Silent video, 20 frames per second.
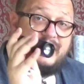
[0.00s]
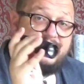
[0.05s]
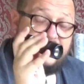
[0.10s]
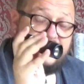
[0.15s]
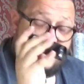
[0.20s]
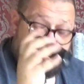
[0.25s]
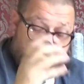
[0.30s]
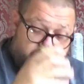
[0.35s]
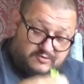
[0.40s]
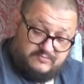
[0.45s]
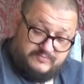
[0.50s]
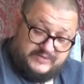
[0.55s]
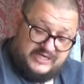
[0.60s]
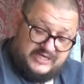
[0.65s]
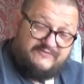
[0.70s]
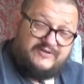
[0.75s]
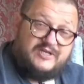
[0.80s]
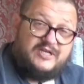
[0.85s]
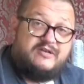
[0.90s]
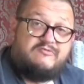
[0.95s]
that will be
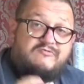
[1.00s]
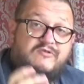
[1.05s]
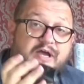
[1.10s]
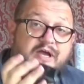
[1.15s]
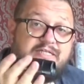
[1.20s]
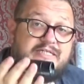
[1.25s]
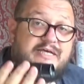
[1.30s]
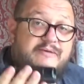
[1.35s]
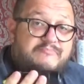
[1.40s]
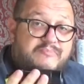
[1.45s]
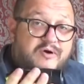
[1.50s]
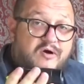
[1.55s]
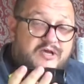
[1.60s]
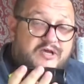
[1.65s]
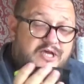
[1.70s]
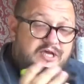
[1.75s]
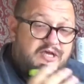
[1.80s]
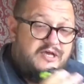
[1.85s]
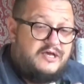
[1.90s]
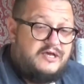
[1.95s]
living in right hand
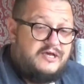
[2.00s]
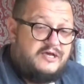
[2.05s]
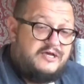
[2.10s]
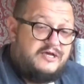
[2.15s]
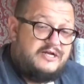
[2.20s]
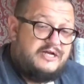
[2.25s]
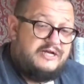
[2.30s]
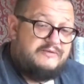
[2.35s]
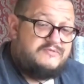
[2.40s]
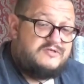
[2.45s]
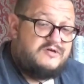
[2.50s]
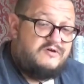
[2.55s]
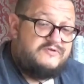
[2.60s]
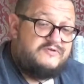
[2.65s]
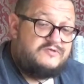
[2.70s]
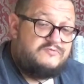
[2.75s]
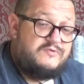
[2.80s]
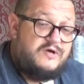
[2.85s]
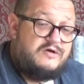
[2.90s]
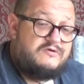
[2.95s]
pocket, clipped off
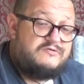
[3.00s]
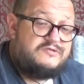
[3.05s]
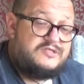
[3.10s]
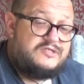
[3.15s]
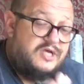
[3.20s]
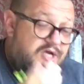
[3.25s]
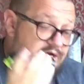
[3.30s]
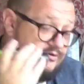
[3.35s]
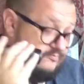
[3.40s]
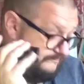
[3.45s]
as well, so